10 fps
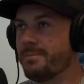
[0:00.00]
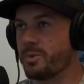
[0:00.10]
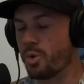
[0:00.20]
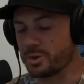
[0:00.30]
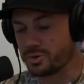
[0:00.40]

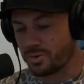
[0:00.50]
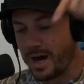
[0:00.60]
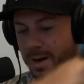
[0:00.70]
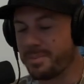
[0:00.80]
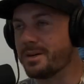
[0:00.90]
Or
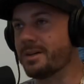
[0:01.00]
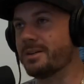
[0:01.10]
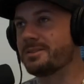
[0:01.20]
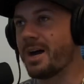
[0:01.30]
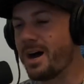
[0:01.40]
dropping
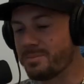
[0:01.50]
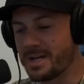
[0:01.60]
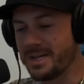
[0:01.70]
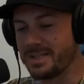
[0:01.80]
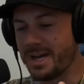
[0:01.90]
a
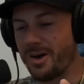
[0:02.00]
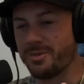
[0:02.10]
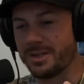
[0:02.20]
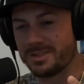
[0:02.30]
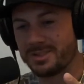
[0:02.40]
tomtate
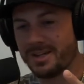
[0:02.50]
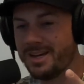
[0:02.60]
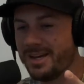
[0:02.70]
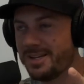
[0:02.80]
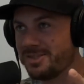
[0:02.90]
down that's
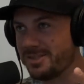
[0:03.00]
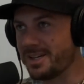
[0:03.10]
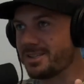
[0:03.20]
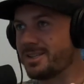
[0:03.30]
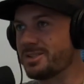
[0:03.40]

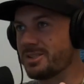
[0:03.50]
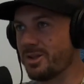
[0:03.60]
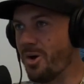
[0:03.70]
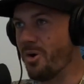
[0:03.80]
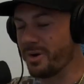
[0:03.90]
6 inches
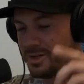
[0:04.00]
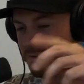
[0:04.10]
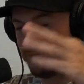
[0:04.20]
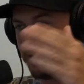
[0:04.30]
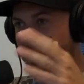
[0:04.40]
long and you
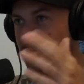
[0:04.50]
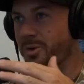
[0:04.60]
feel him